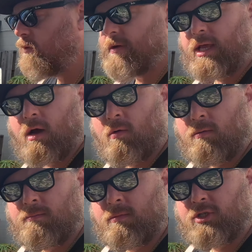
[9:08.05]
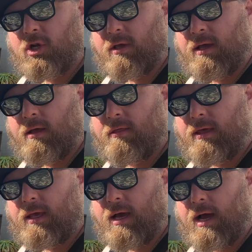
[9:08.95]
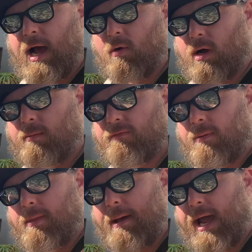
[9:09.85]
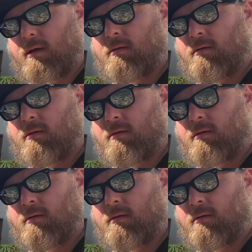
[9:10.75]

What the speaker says: video to show you the outcome from the back.